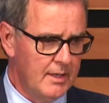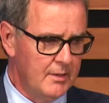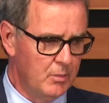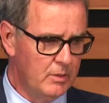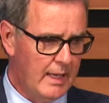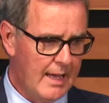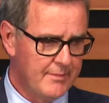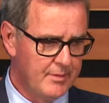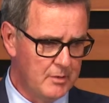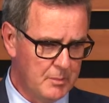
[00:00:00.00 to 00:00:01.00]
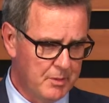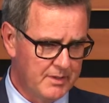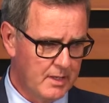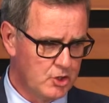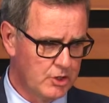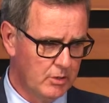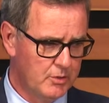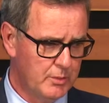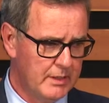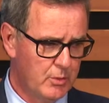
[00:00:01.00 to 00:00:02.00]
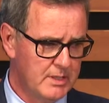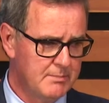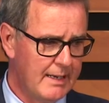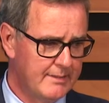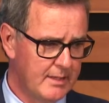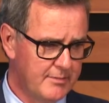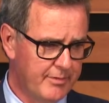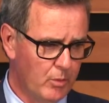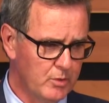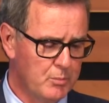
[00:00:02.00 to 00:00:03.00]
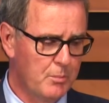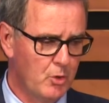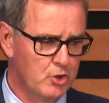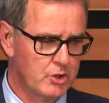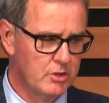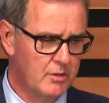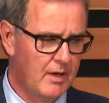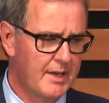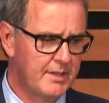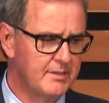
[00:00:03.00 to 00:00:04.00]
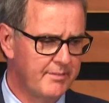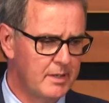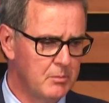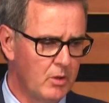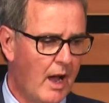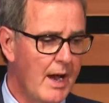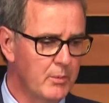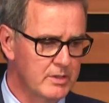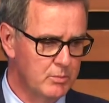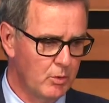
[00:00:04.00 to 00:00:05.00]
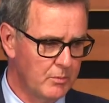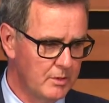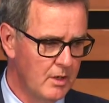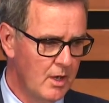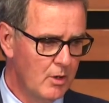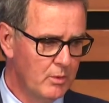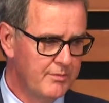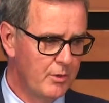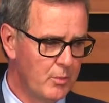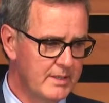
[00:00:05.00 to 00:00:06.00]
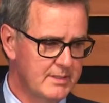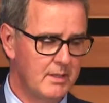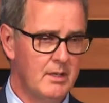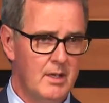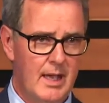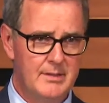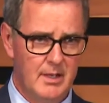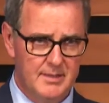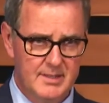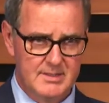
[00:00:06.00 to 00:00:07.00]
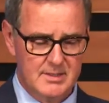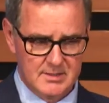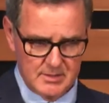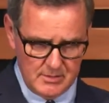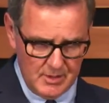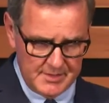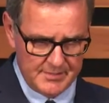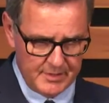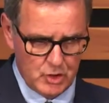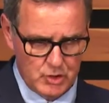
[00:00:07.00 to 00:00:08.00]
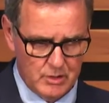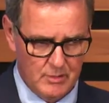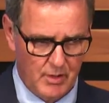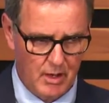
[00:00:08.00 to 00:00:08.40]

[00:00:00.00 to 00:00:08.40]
will have the potential to increase by tenfold the proportion of identifiable high-risk women with a risk, and this is the definition of